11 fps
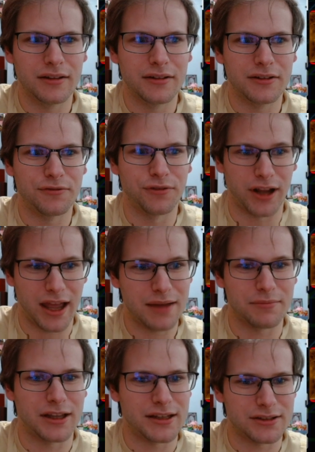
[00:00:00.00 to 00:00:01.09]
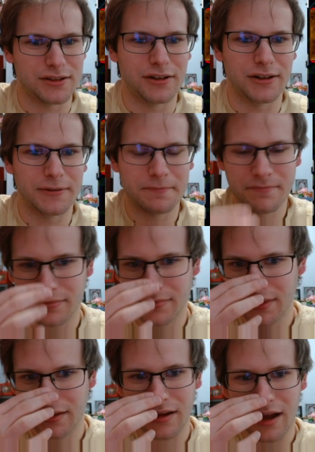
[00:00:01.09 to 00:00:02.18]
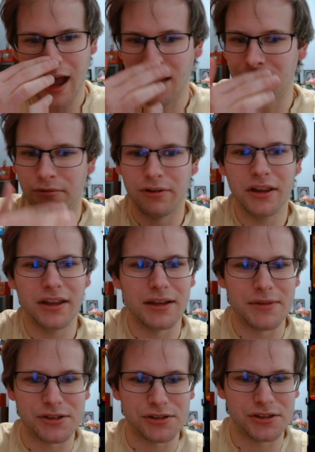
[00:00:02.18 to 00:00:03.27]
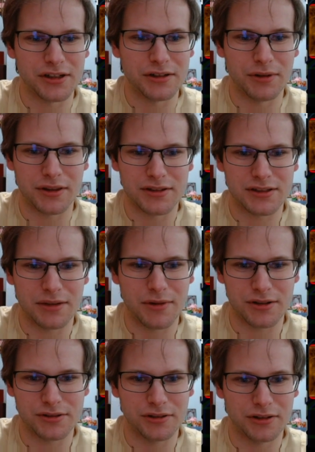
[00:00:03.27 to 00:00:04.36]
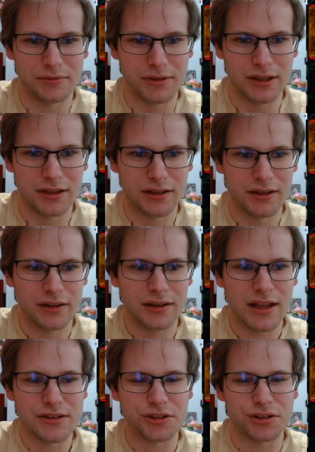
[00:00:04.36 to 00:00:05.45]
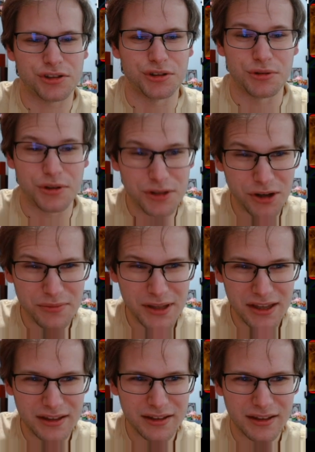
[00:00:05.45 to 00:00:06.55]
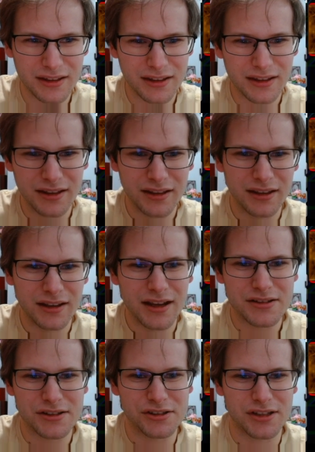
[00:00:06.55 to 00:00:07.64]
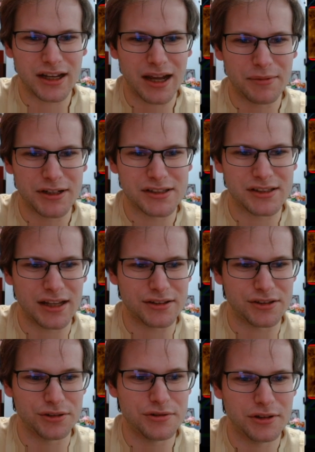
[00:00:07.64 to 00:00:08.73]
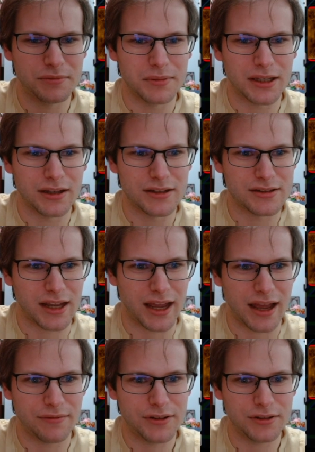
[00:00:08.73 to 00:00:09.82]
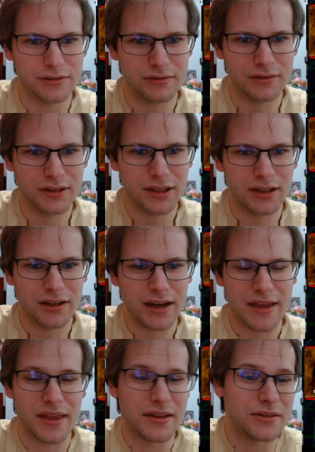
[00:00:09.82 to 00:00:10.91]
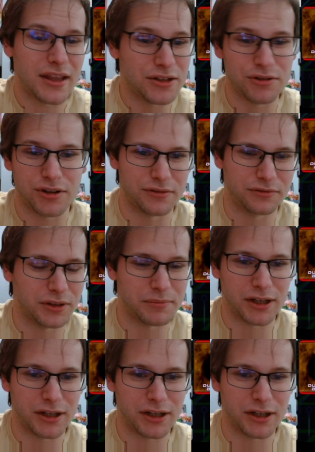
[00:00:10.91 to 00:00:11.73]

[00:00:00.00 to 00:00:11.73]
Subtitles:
for game last turn. I really am interested in what this set monster could be. Is it Tsukuyomi? Is it just like, I'm going to set Suk because I have to? And then you couldn't flip it